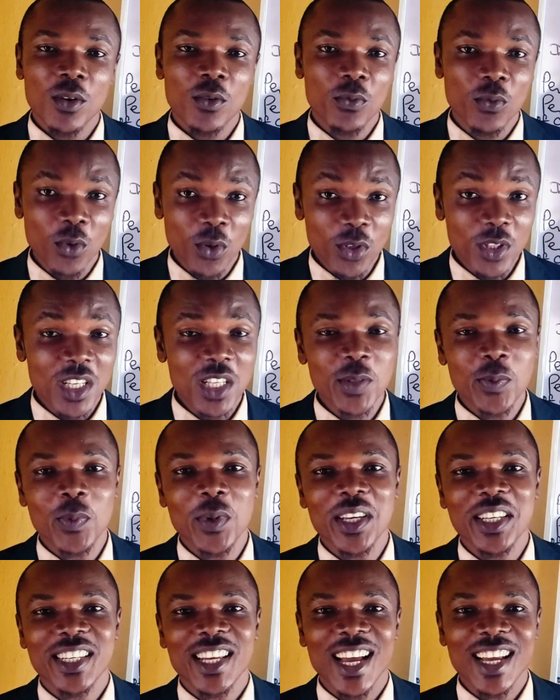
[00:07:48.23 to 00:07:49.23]
Follow this
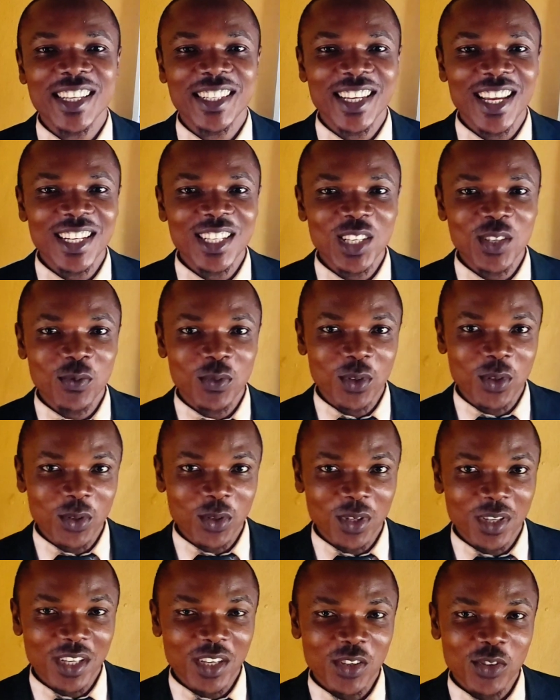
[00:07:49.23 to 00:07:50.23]
page and share this
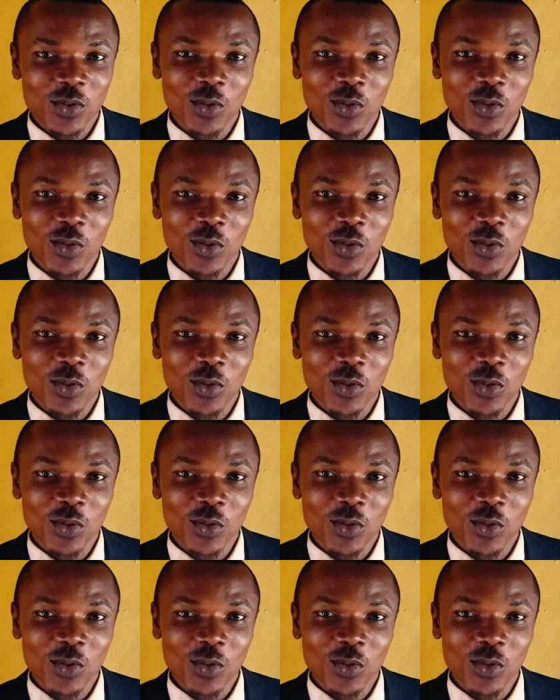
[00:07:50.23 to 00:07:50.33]
video